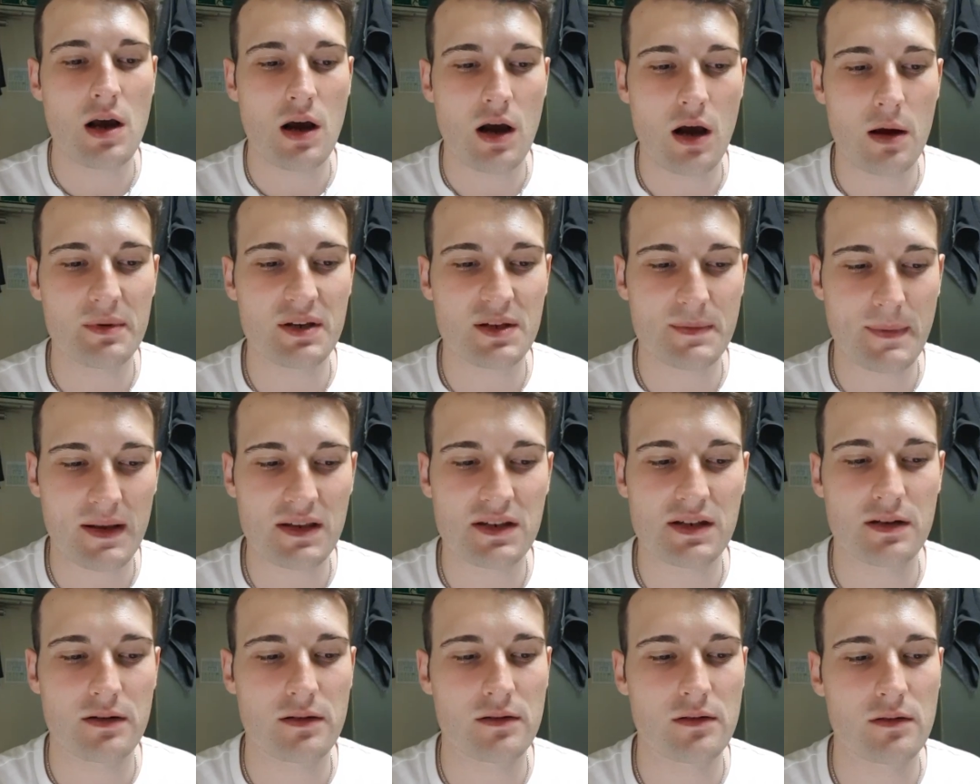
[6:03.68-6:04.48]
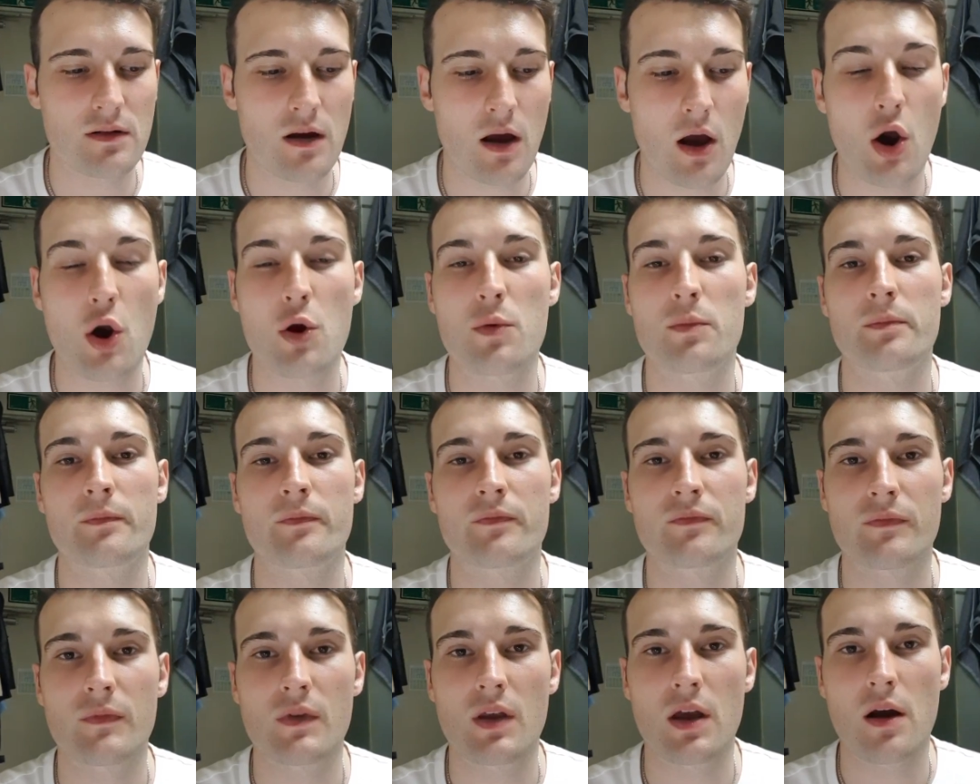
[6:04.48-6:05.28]
I'm expecting a home
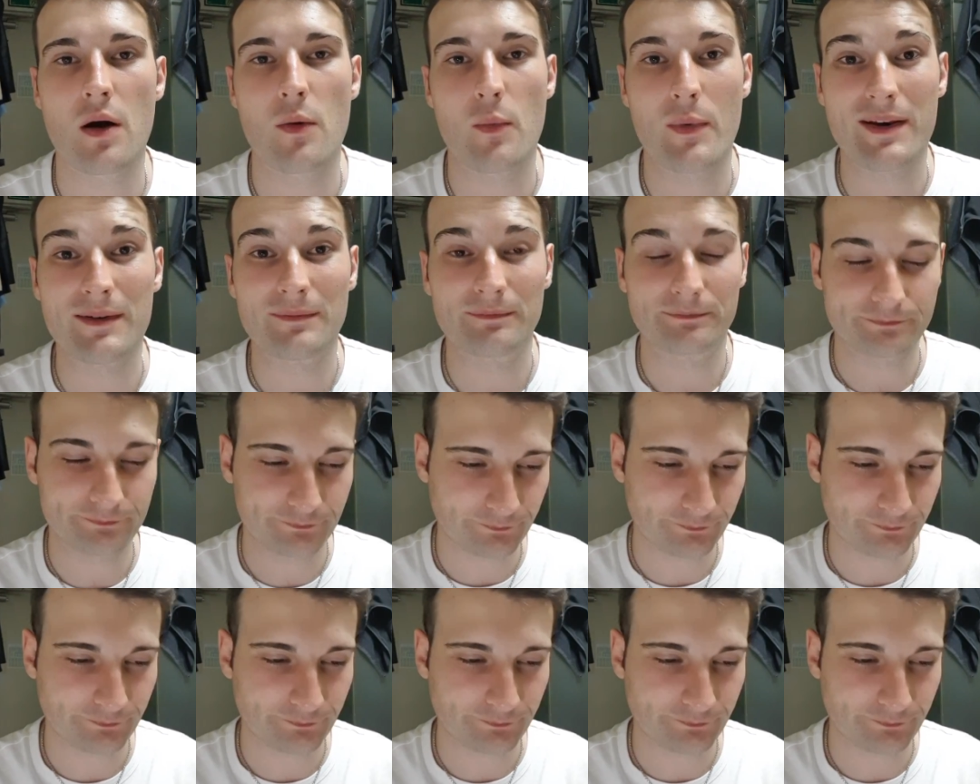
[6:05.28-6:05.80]
win.